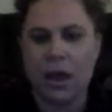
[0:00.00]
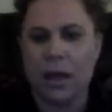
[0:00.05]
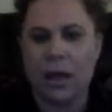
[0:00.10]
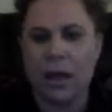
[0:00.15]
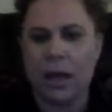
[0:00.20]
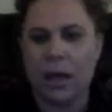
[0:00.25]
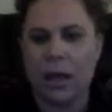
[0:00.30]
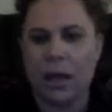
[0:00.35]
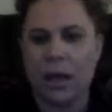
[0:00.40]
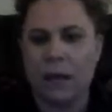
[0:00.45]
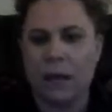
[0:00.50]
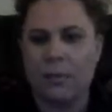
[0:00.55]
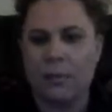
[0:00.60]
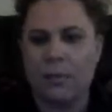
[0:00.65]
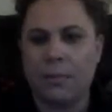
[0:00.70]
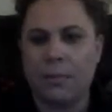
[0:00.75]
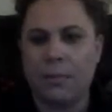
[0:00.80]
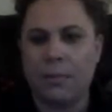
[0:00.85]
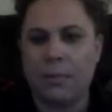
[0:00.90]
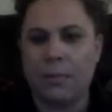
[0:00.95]

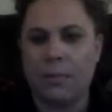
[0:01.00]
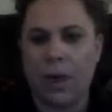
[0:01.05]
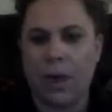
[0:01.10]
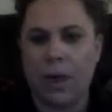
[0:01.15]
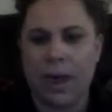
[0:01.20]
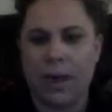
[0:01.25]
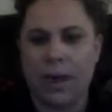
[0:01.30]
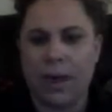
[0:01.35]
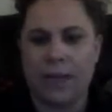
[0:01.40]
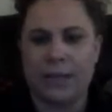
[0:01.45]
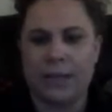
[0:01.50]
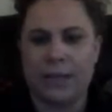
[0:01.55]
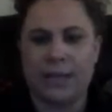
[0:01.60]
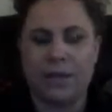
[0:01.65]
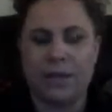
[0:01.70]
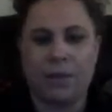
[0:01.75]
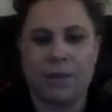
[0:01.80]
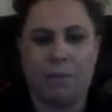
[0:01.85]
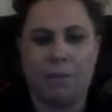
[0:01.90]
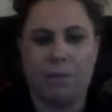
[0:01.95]
Right
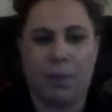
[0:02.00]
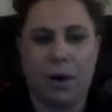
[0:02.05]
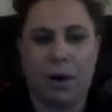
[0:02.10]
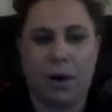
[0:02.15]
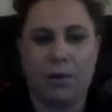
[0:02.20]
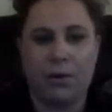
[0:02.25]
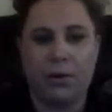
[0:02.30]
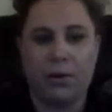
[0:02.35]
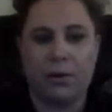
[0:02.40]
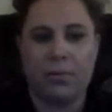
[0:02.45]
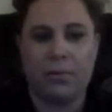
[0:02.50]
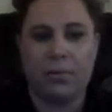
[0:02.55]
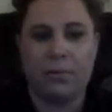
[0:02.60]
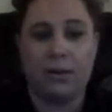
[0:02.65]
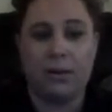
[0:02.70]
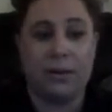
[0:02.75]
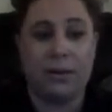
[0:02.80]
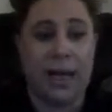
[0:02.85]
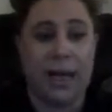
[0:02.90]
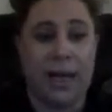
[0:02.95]
on the
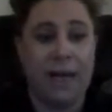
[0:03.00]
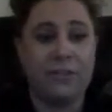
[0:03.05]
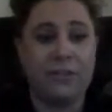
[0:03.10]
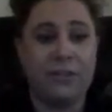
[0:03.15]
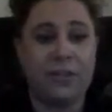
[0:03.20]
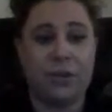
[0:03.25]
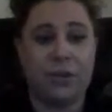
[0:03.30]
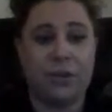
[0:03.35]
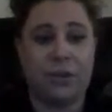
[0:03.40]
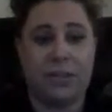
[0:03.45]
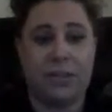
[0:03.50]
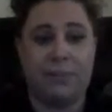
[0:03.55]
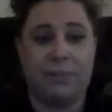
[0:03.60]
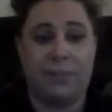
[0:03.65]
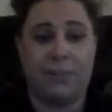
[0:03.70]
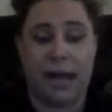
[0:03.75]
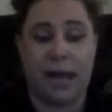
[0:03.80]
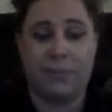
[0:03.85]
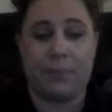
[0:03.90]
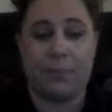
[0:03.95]
bottom left, you'll see
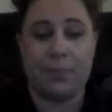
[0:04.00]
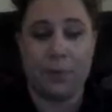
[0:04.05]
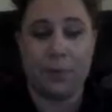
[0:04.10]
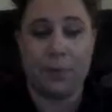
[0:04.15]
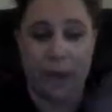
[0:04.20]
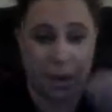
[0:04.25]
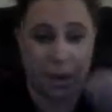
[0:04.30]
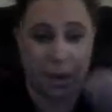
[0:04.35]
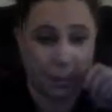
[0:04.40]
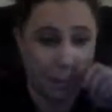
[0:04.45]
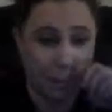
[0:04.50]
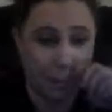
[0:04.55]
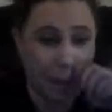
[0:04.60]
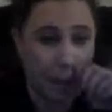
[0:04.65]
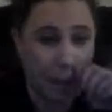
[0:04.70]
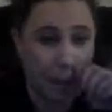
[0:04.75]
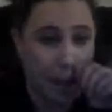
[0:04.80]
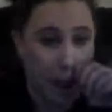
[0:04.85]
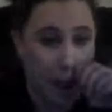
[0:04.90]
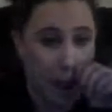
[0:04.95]
Blackboard Help
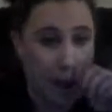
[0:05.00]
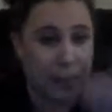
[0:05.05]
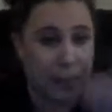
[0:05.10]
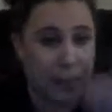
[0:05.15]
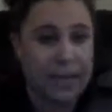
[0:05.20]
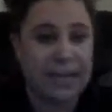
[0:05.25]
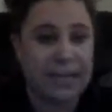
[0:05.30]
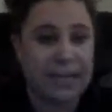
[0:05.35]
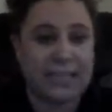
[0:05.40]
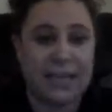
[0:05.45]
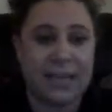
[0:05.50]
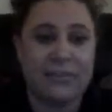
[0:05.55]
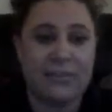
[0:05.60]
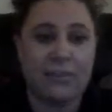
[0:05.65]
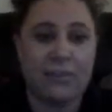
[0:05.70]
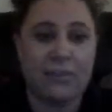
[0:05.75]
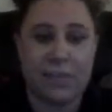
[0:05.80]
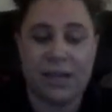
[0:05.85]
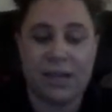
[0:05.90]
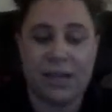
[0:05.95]
Desk
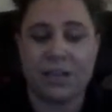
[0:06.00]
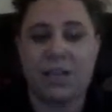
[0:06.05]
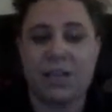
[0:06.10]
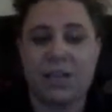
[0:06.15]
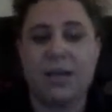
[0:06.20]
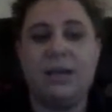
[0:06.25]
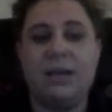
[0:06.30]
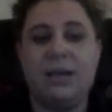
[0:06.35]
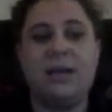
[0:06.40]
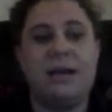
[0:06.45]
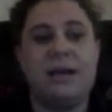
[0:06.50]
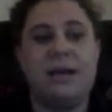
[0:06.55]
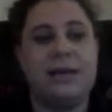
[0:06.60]
information.